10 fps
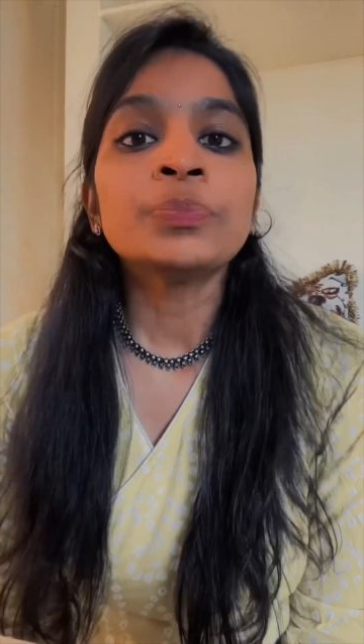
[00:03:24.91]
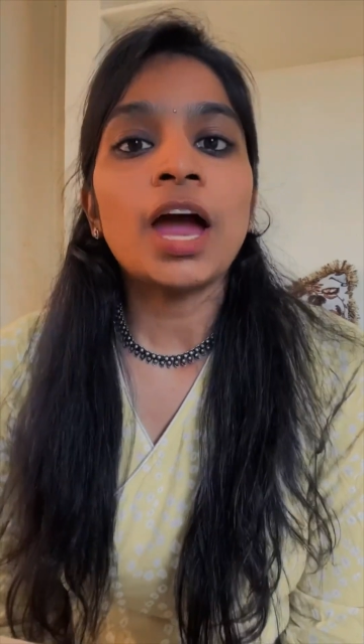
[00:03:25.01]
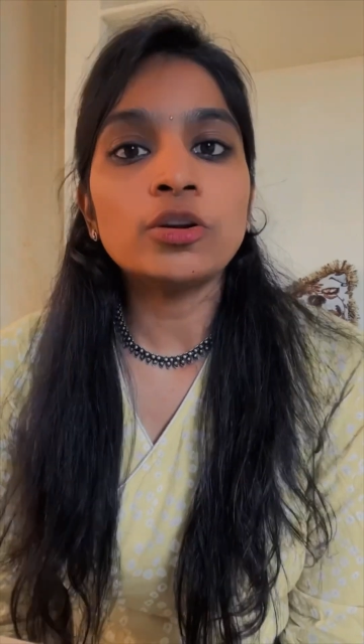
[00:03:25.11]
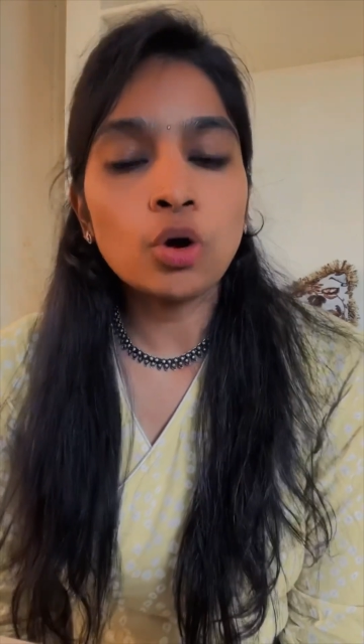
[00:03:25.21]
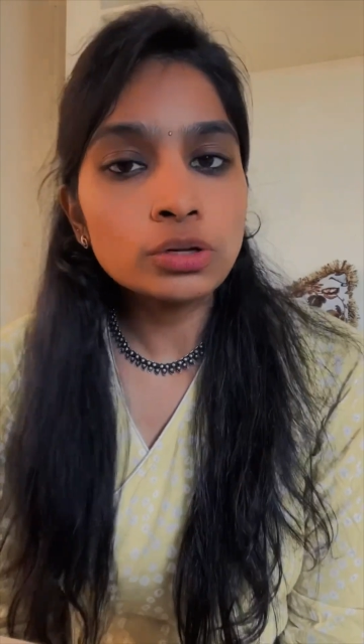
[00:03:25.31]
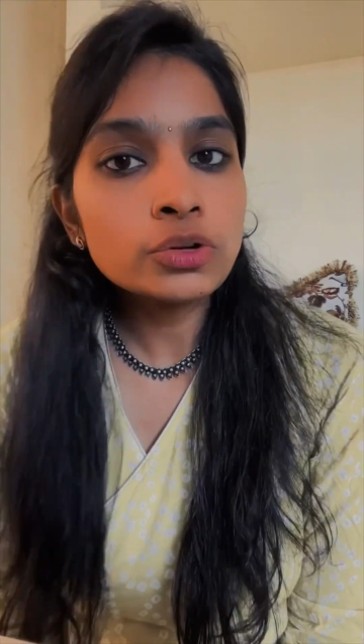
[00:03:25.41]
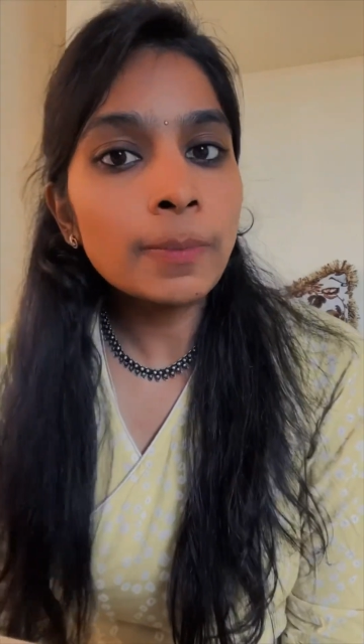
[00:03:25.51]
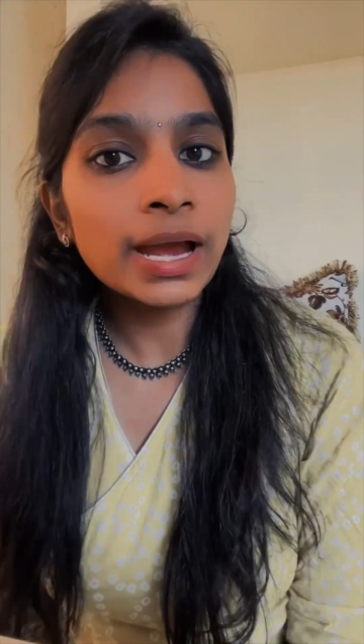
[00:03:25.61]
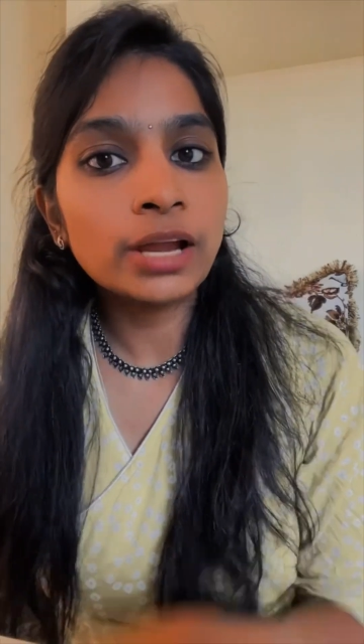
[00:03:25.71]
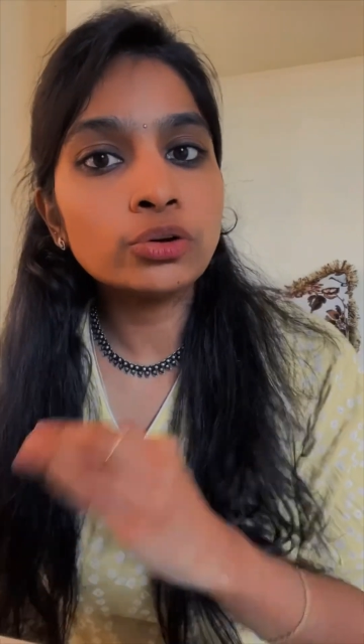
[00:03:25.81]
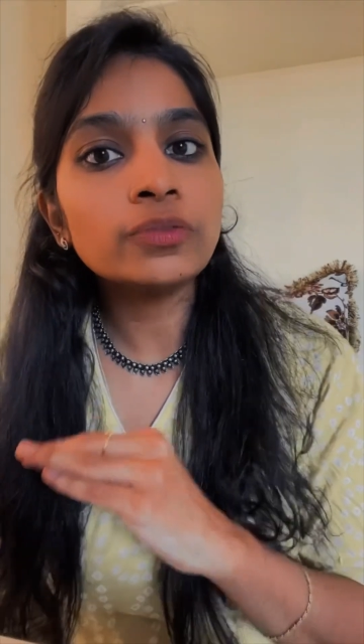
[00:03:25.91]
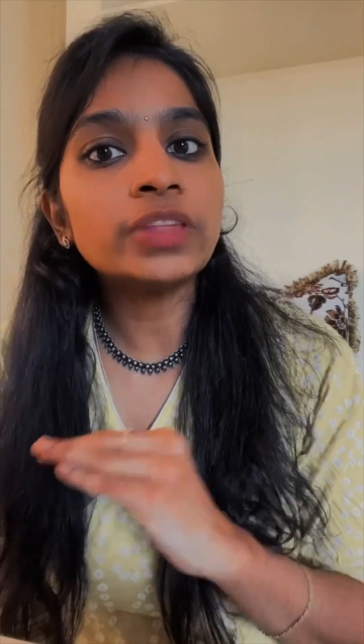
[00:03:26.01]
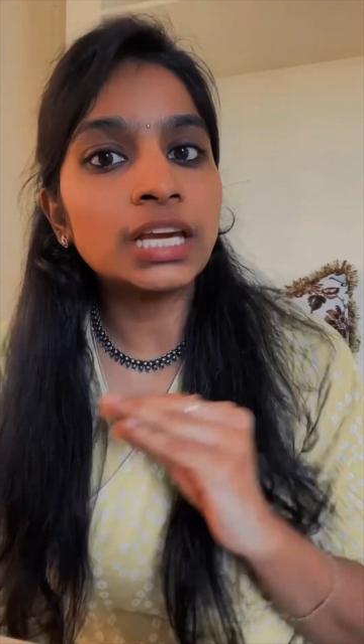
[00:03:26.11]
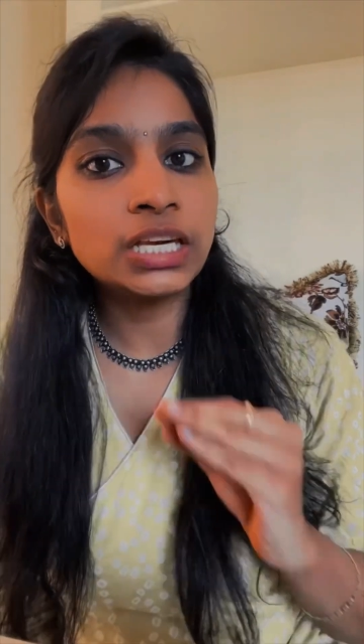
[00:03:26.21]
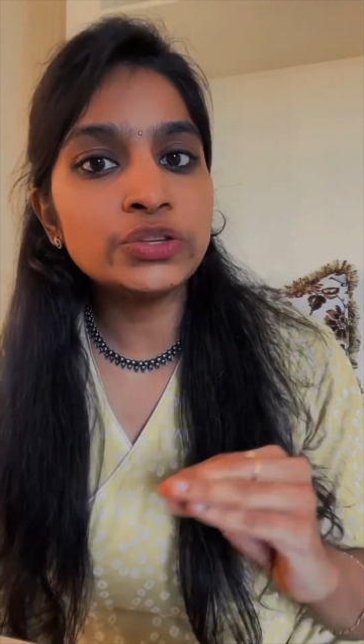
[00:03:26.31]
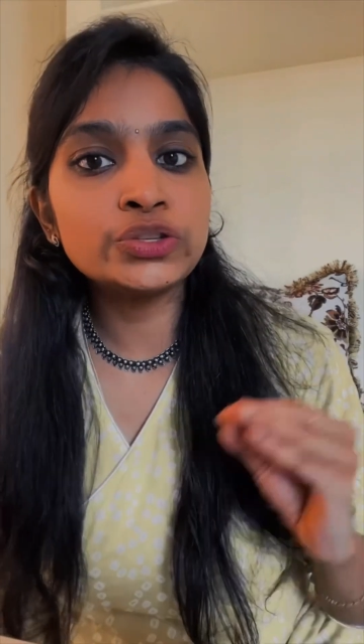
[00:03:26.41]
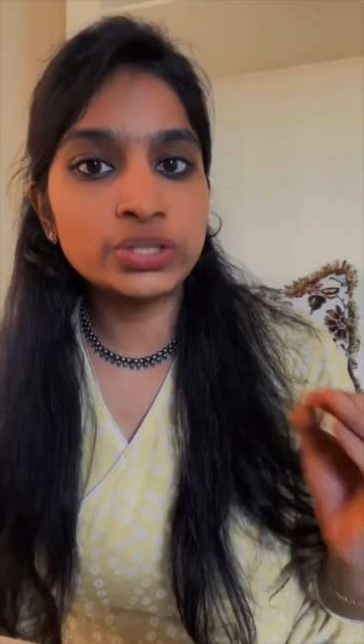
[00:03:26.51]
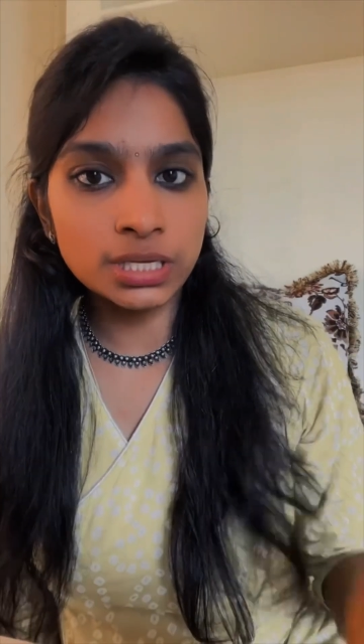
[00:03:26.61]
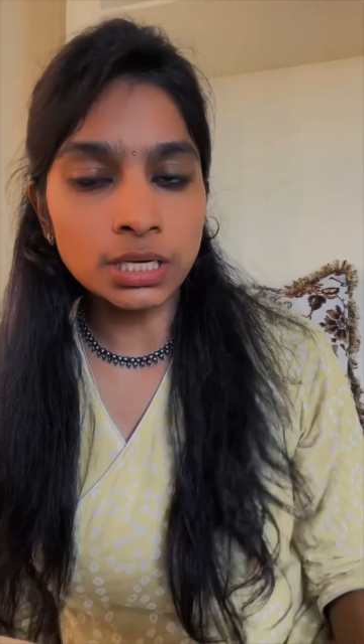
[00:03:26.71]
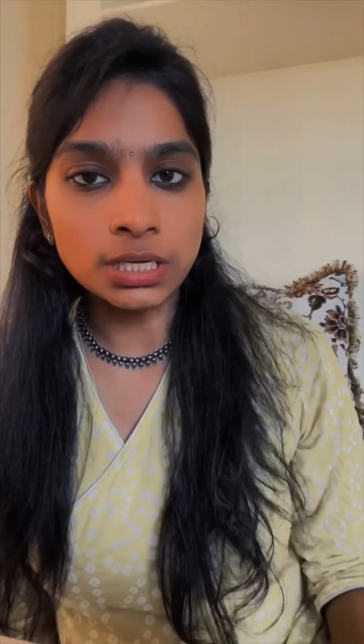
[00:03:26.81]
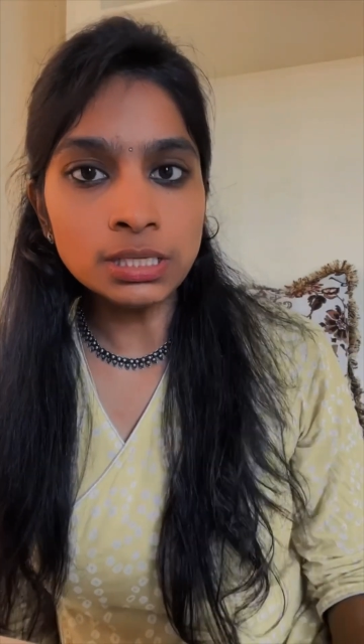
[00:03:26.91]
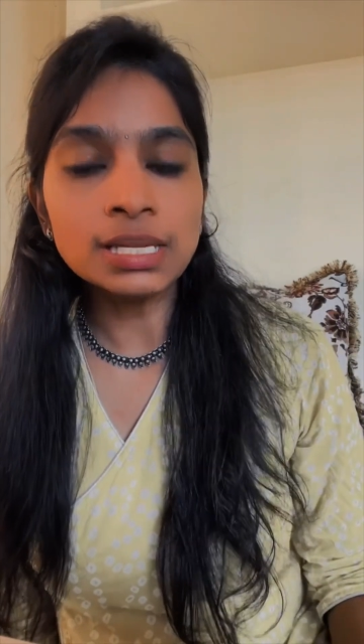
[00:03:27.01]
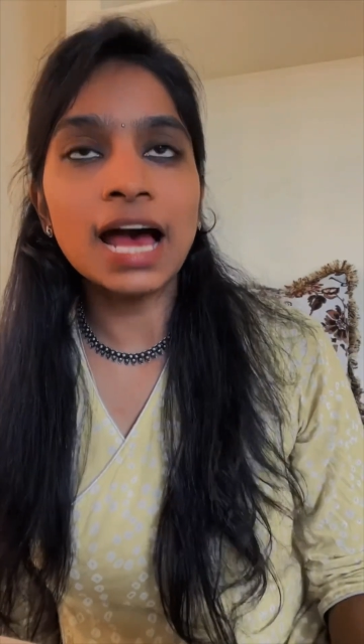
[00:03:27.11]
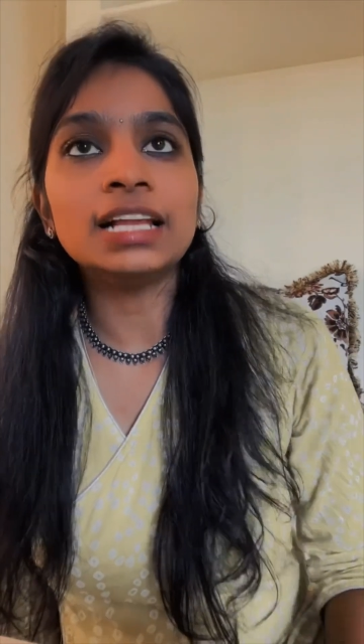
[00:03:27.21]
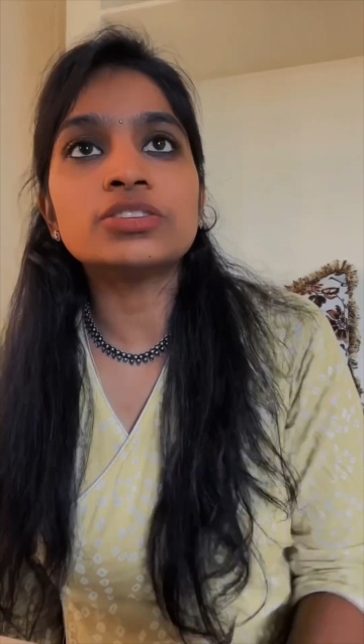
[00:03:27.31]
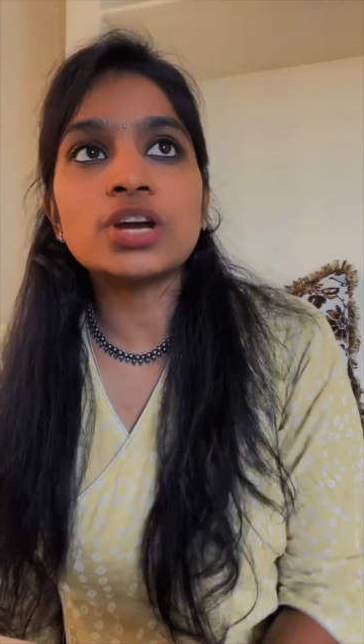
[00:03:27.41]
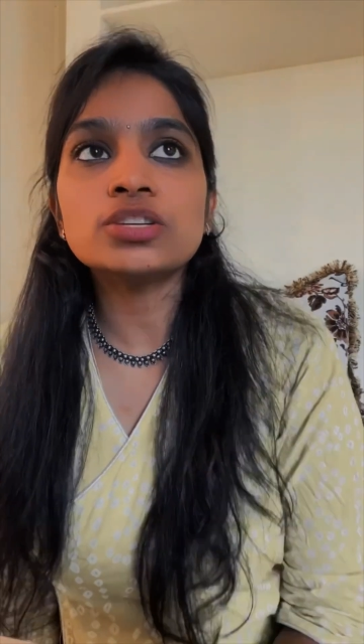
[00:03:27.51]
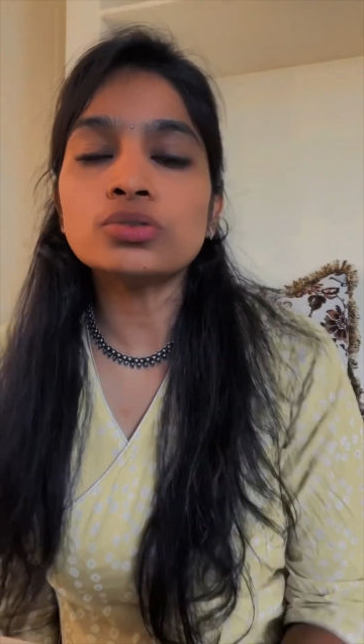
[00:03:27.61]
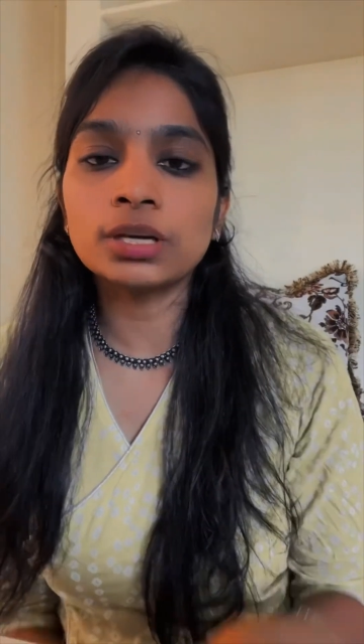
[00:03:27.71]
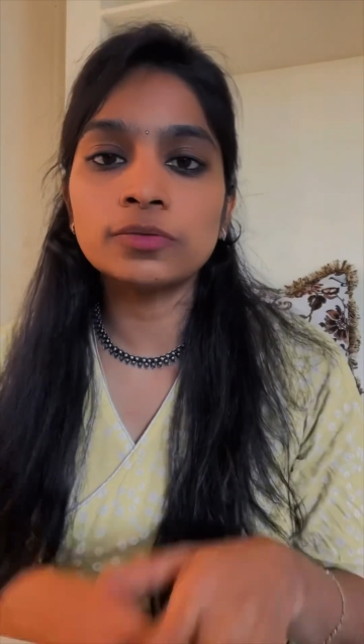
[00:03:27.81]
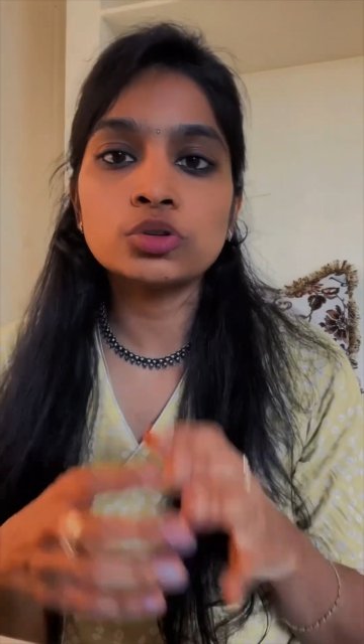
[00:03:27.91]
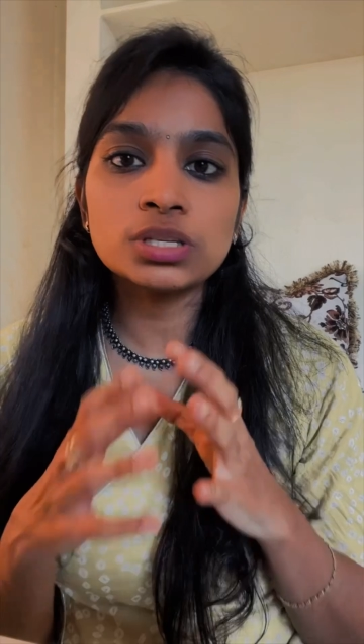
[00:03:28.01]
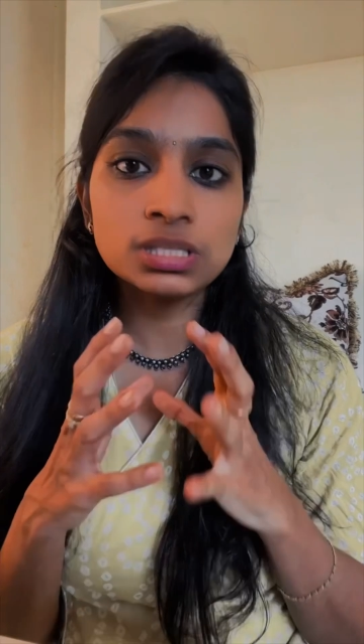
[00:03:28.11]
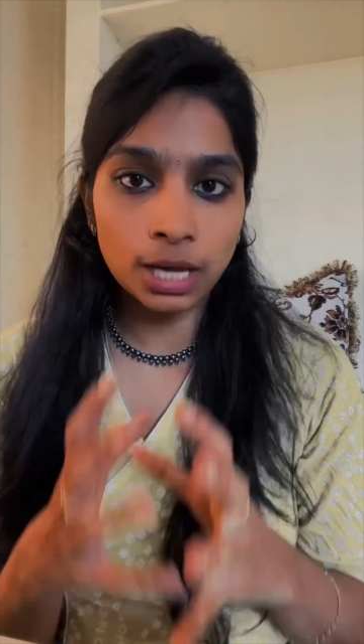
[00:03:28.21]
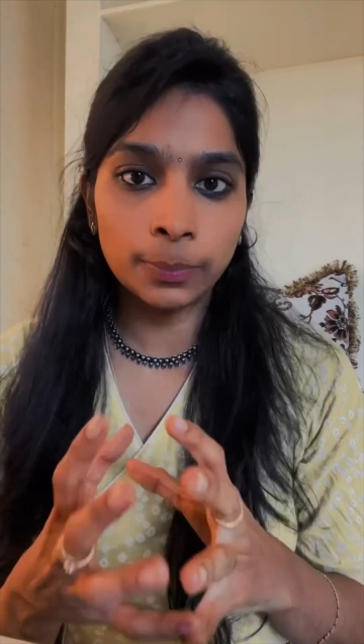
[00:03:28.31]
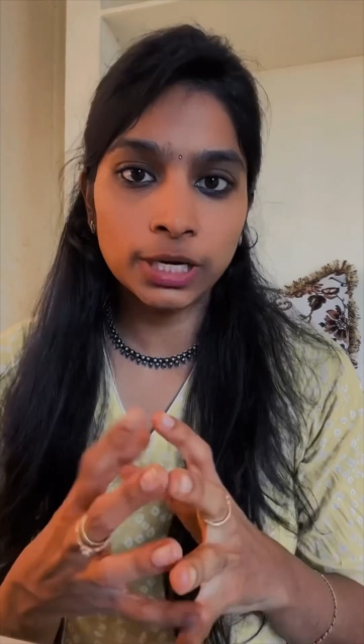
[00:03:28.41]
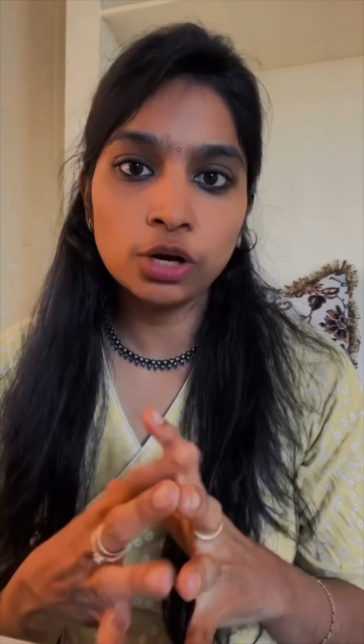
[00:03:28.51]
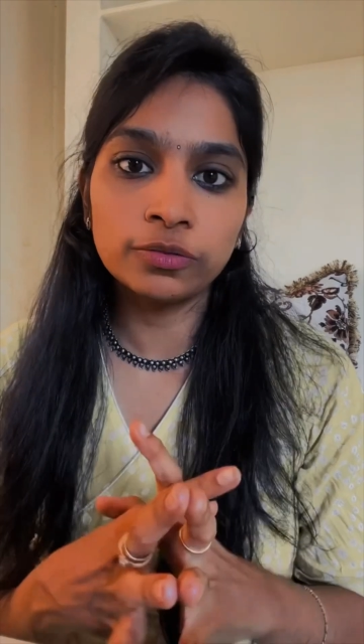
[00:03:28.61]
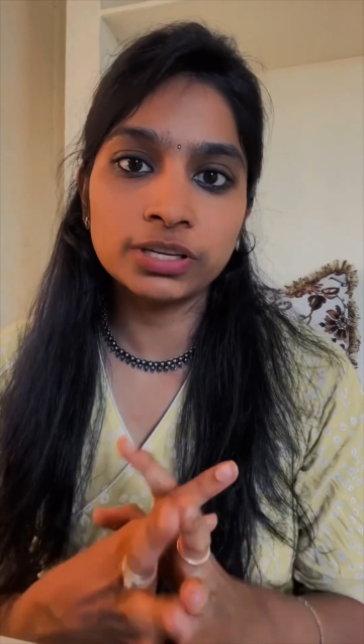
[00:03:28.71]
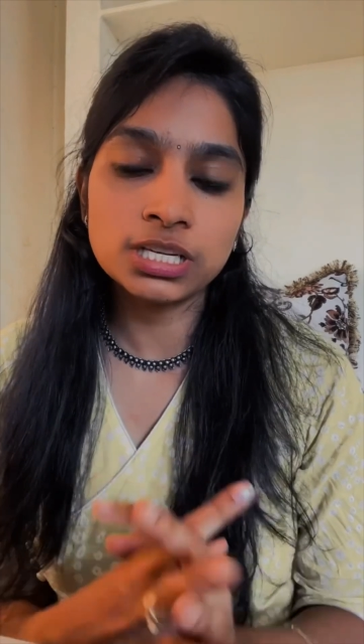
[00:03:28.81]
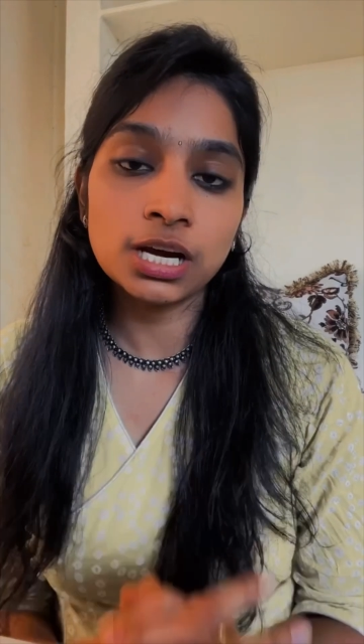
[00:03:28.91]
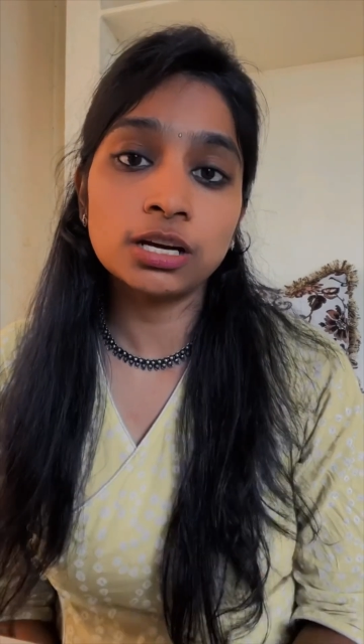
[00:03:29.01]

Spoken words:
and also by end of each series I'll try to give you the summary of it.